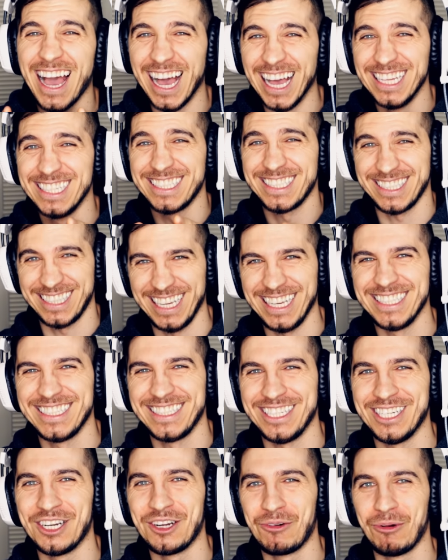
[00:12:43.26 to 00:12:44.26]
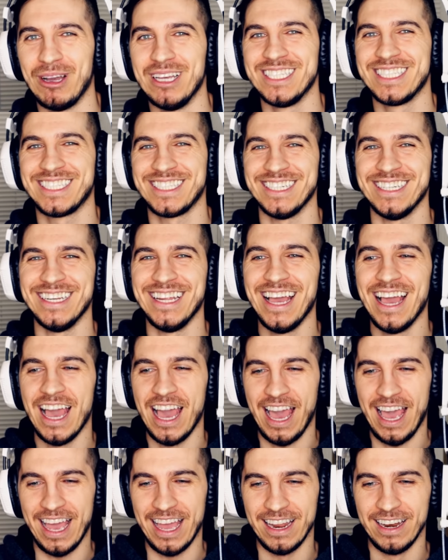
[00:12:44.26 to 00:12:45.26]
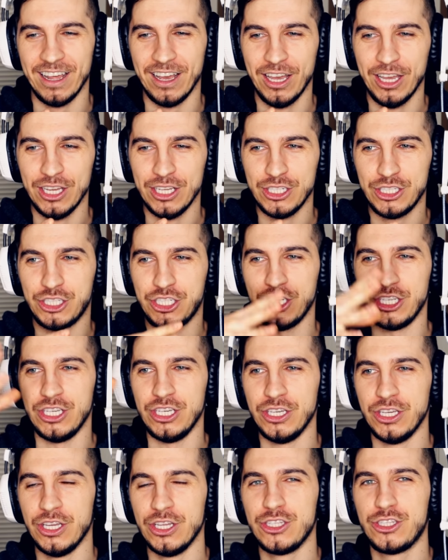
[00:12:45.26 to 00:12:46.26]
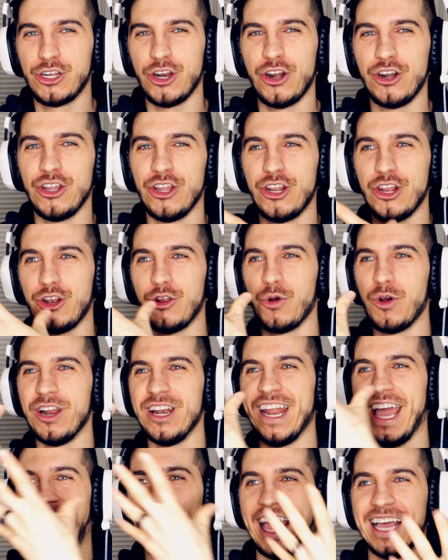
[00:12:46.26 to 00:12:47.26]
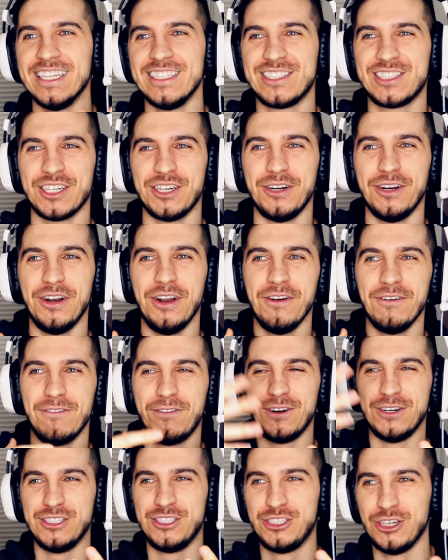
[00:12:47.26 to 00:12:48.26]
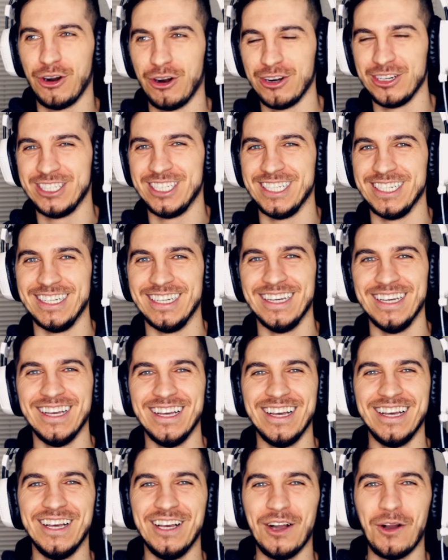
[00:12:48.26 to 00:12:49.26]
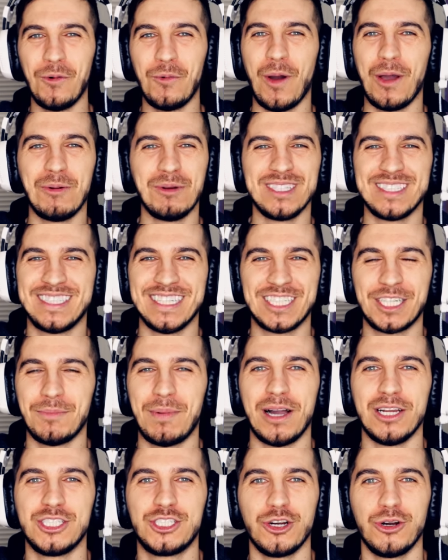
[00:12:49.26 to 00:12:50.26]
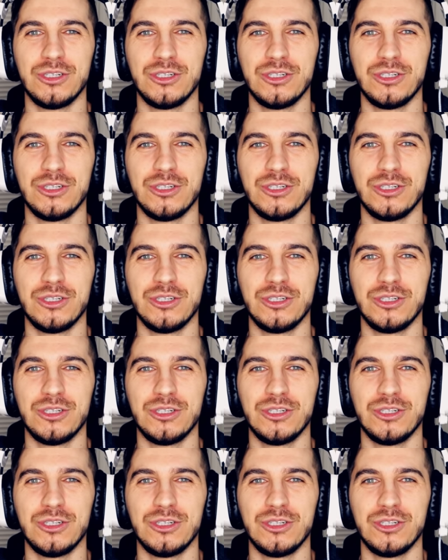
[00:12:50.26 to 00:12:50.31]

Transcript: asked Stacey a question, and she turned it into an answer for Georgi. Why was this about